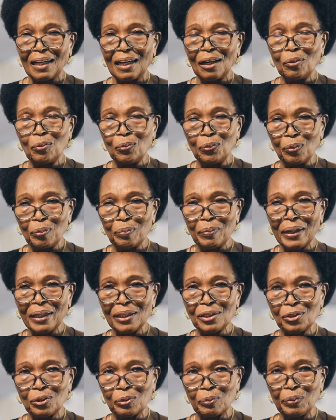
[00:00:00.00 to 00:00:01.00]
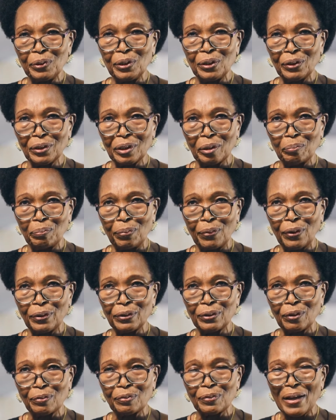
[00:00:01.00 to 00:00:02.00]
A woman to be on the
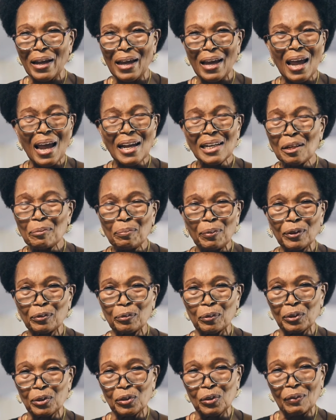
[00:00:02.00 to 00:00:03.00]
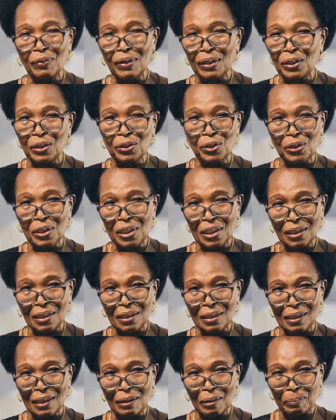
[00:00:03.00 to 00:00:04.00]
board of any board whatsoever, not
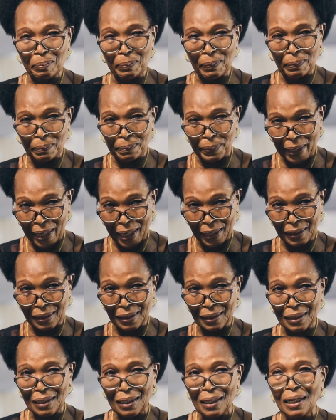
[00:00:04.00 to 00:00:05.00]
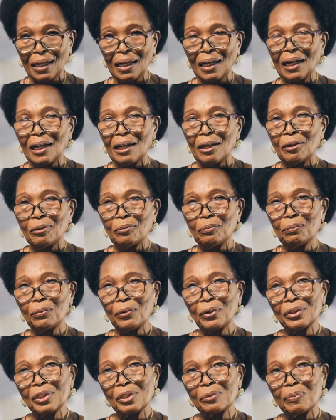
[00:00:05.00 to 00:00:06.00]
just banks,
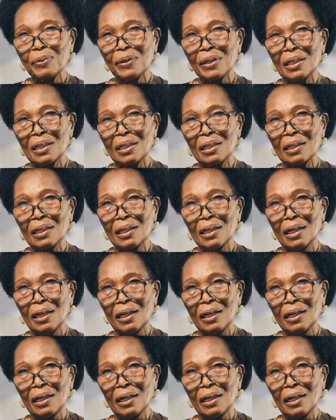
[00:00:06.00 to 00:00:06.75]
must be